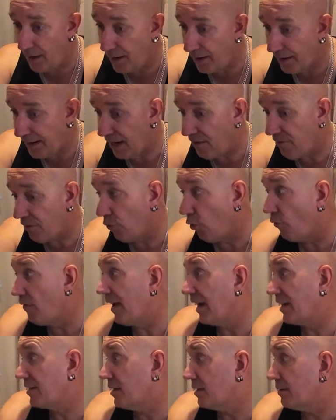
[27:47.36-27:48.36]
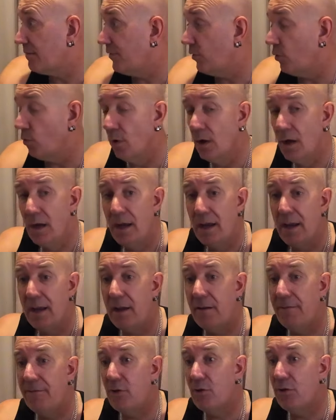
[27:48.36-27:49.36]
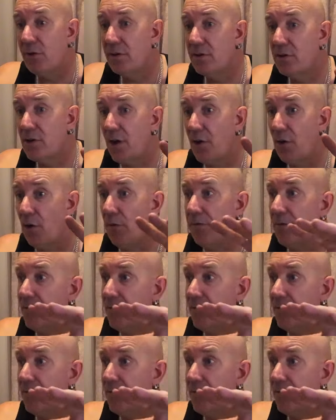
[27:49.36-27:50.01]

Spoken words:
get rid of all the excess fuel. If you turn it off